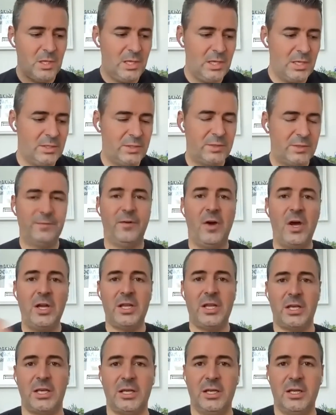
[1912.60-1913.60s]
is
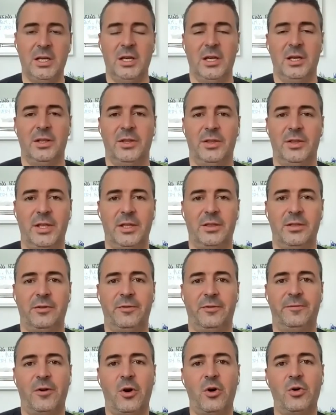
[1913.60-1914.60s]
funny, then the
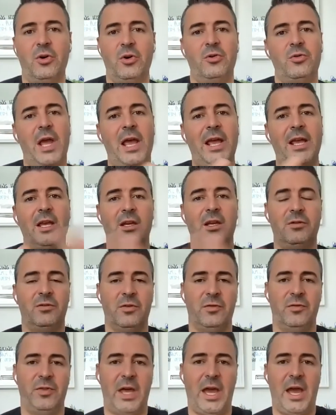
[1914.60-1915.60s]
photo negative
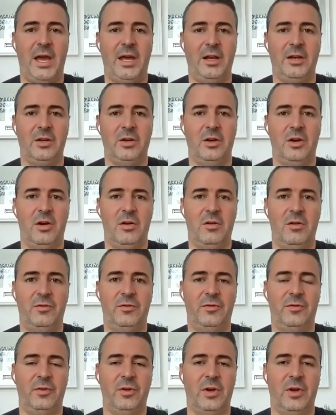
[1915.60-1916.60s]
of that of